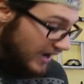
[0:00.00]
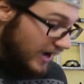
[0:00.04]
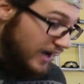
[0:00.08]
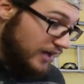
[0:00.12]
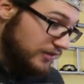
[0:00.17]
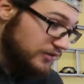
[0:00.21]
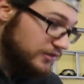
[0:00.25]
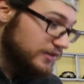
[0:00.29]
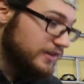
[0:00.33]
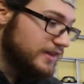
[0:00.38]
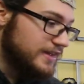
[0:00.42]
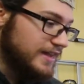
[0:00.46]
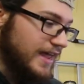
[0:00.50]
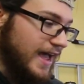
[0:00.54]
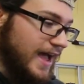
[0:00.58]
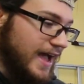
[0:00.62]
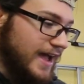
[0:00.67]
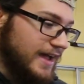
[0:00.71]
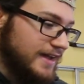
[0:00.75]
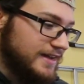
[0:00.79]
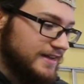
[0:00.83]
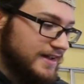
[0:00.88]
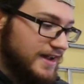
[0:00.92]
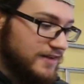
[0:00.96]
Other than
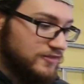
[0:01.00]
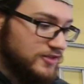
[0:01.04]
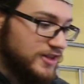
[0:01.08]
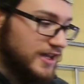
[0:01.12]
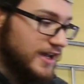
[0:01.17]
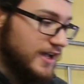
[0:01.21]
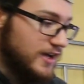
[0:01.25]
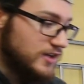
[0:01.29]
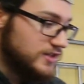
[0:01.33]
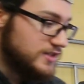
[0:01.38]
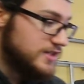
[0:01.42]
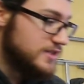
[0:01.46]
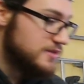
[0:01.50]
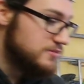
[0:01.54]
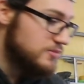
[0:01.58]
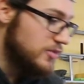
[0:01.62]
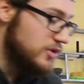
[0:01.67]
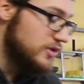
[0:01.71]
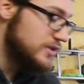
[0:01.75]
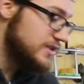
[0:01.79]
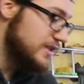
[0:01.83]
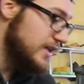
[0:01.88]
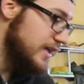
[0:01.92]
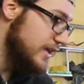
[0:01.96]
that, everything else is
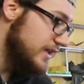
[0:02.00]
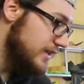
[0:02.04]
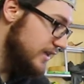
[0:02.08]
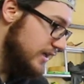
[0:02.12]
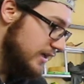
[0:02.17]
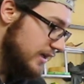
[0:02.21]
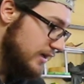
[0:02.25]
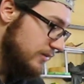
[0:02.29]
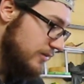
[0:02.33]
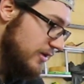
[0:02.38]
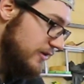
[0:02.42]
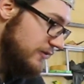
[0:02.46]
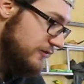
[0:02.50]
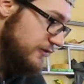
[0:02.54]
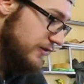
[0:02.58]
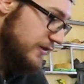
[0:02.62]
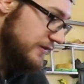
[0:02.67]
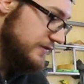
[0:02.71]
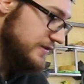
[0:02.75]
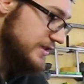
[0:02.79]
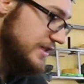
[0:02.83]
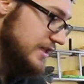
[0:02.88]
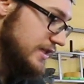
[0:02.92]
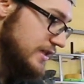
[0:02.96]
most likely going to be
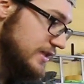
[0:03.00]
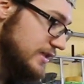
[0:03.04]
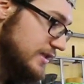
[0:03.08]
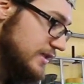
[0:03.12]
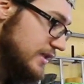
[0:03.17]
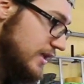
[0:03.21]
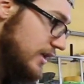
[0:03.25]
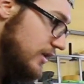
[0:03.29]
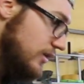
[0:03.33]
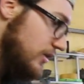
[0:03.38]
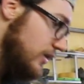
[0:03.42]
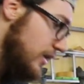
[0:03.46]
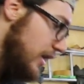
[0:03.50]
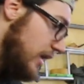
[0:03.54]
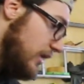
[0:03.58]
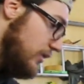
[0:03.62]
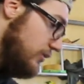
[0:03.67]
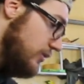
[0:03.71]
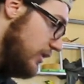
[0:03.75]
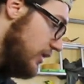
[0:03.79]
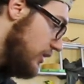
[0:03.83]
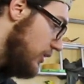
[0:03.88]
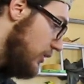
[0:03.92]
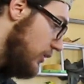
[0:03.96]
15s, and I'll kind
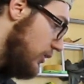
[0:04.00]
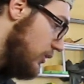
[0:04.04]
of run you